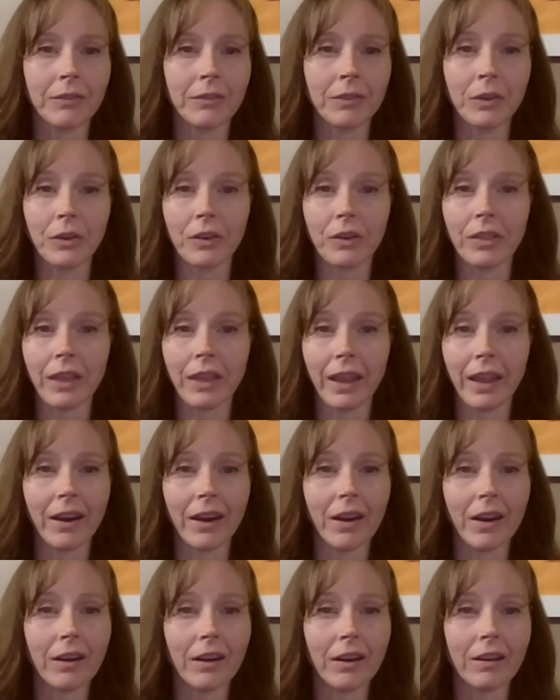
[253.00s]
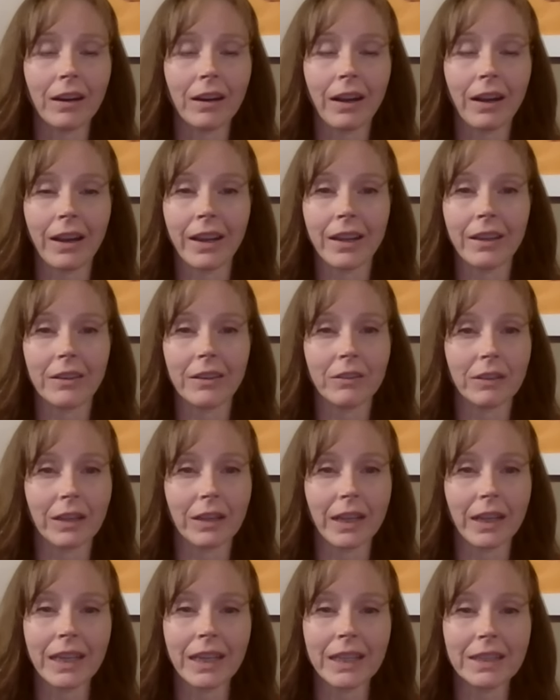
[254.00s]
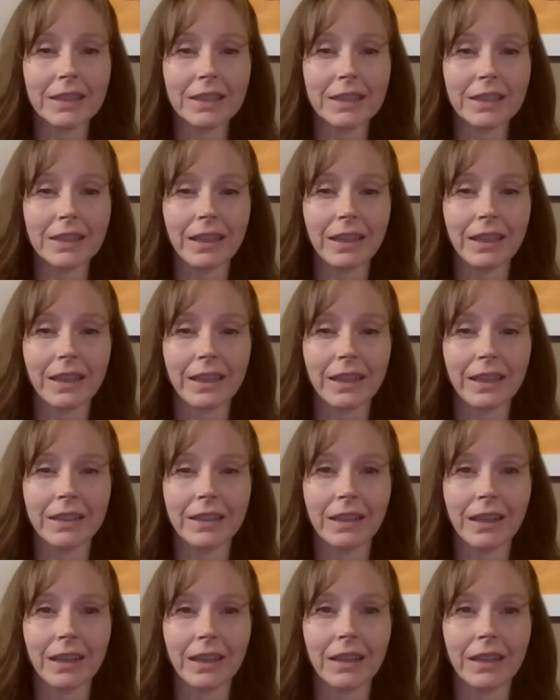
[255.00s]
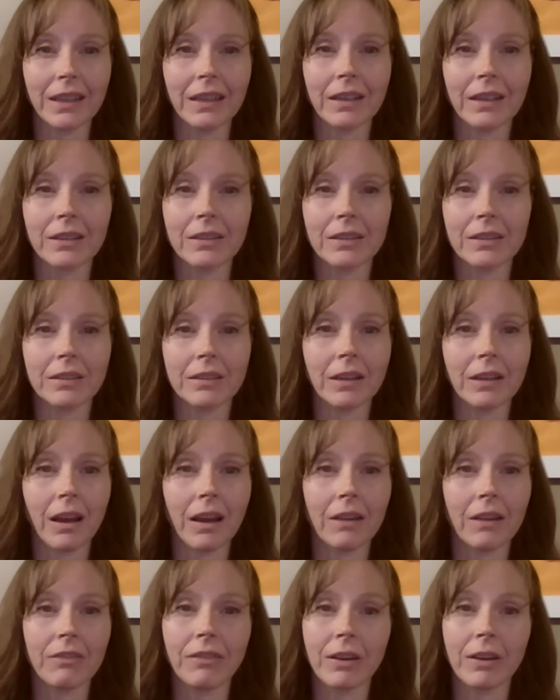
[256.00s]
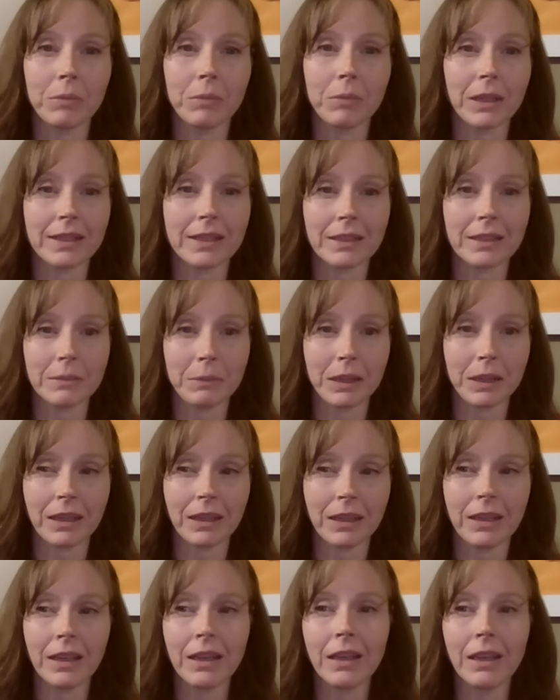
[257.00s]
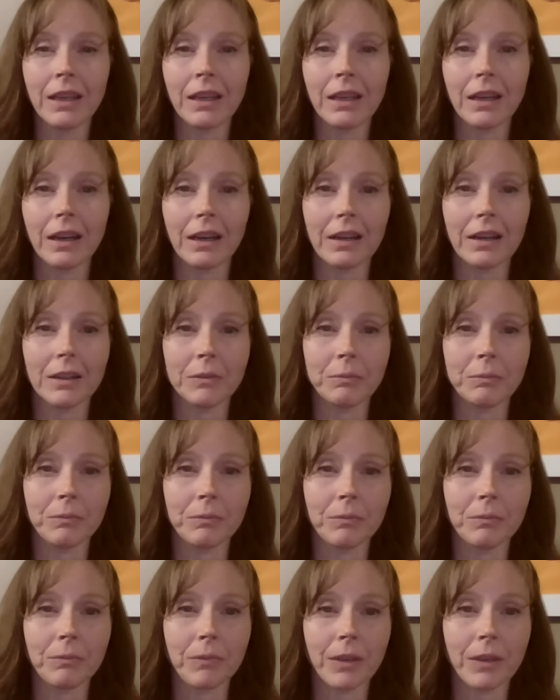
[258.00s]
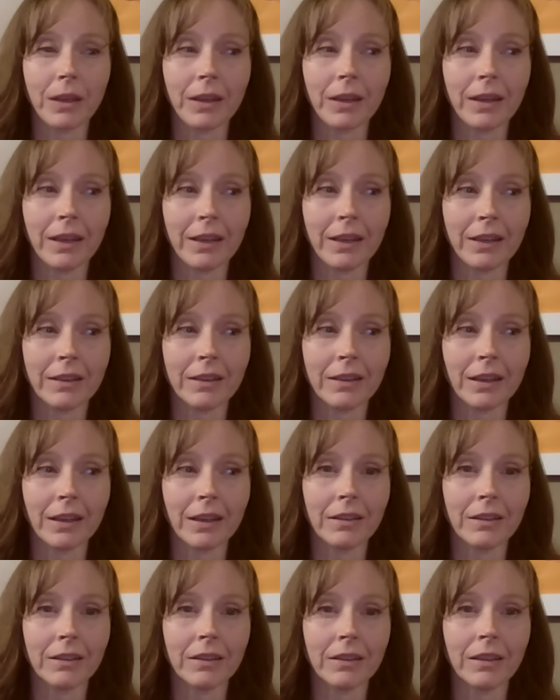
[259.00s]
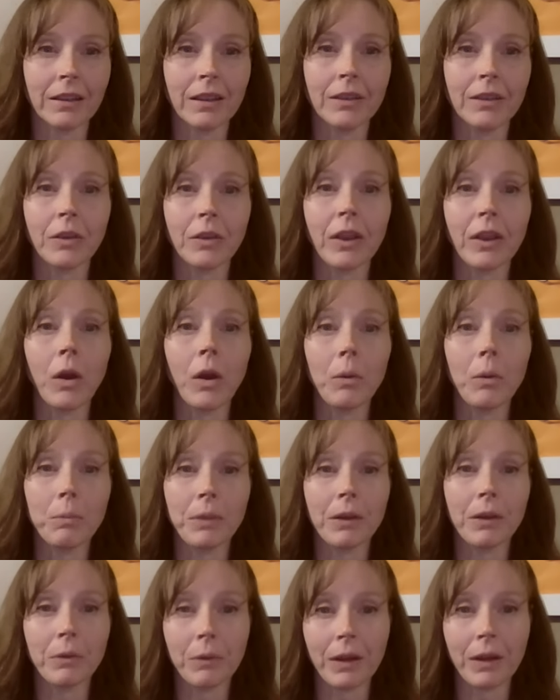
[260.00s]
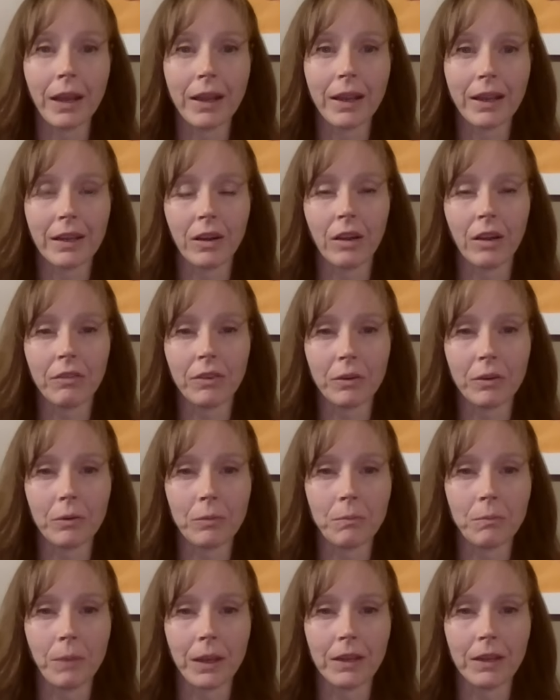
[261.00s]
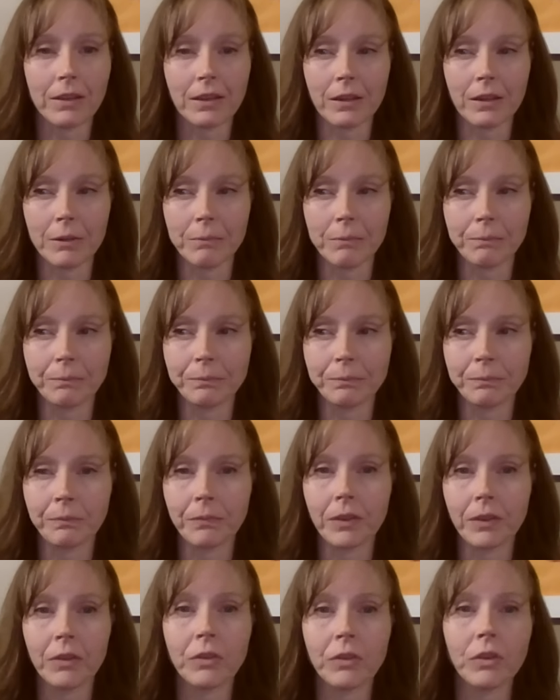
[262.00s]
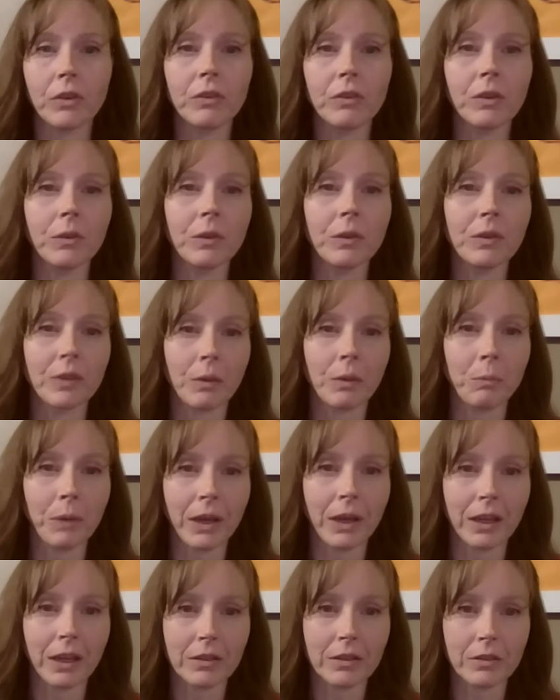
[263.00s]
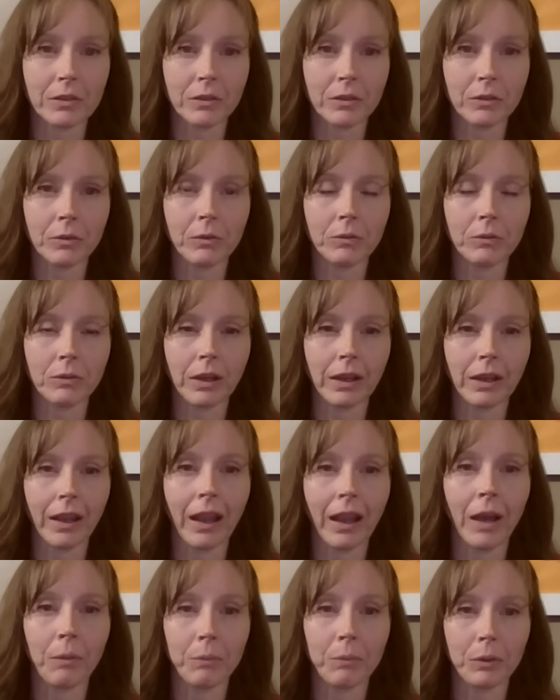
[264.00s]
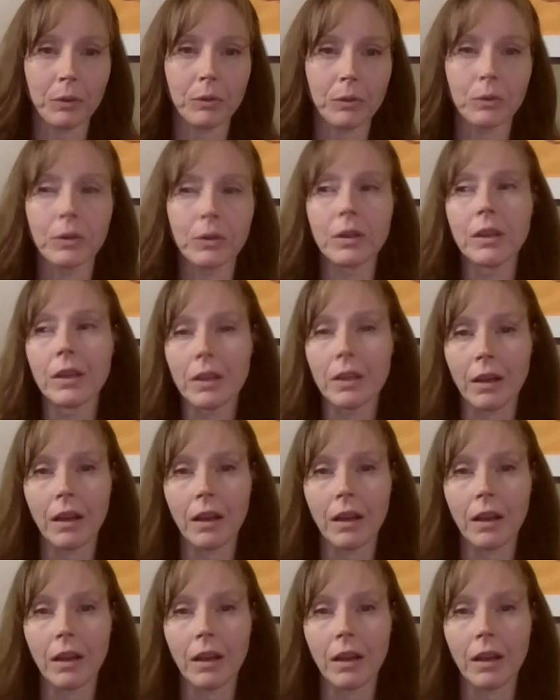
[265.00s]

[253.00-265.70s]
if you're there, I can relate, and uh, it is not a fun place to be. Um, and uh, so I hope that what I can offer might um, serve you in some way to help you